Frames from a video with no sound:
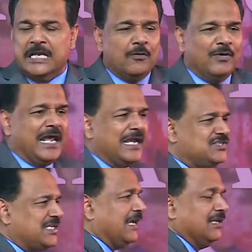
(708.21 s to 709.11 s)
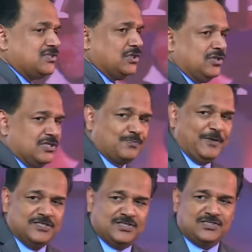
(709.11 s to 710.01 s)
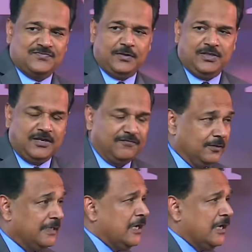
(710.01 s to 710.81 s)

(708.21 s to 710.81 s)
When I say, listen to this, please. This is very careful.